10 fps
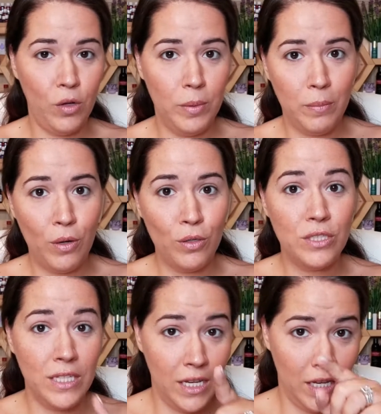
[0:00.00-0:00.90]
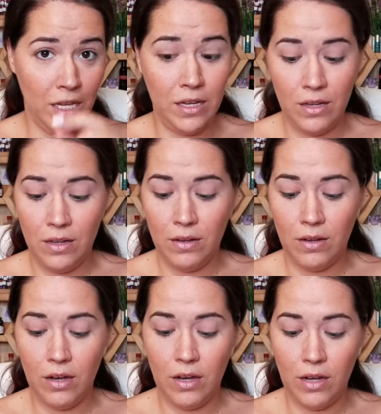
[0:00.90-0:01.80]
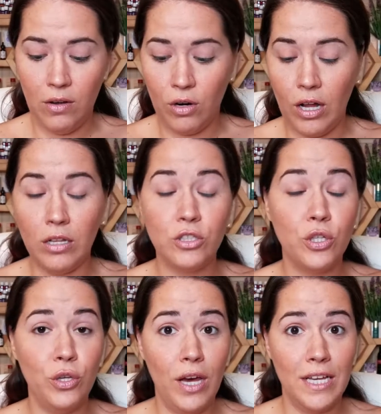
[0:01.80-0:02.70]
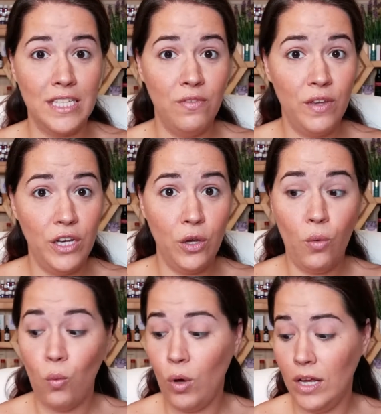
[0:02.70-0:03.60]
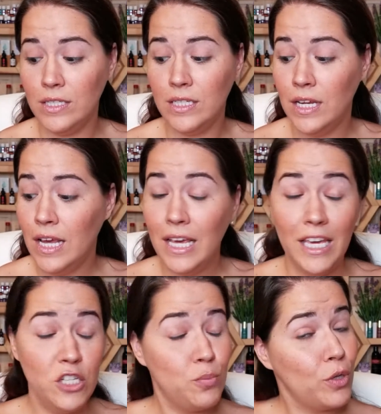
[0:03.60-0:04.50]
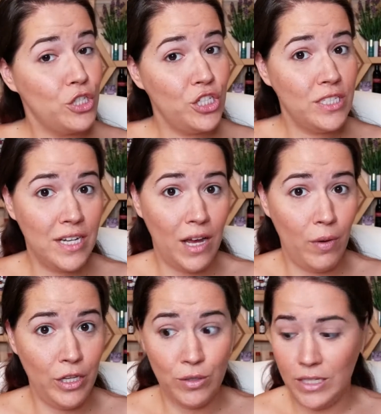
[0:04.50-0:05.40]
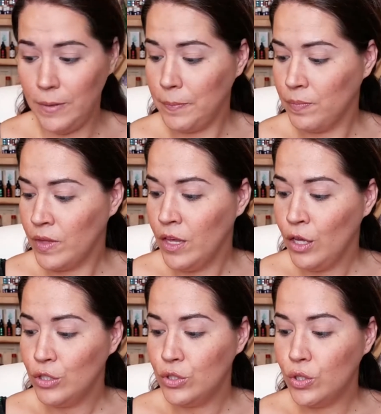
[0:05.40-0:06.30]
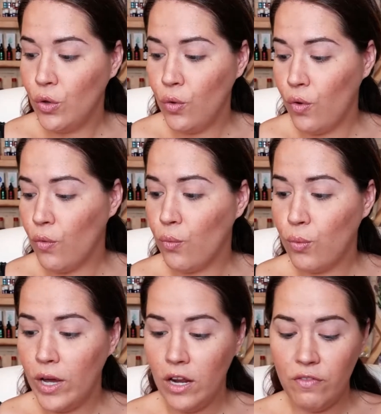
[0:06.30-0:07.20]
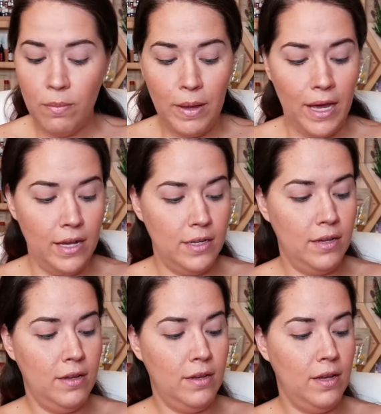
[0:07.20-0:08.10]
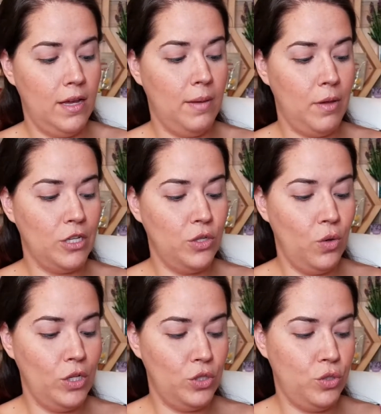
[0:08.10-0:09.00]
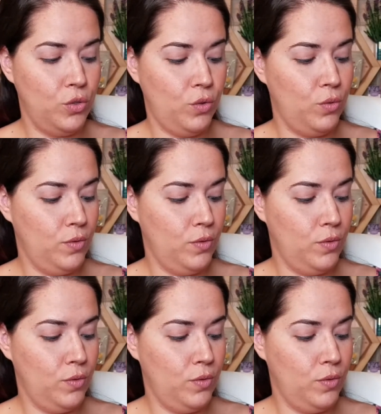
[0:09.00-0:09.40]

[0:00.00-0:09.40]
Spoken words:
be posting, or I'll show you guys in the video what each brush is and how I use it. So right off the bat, I'm actually going to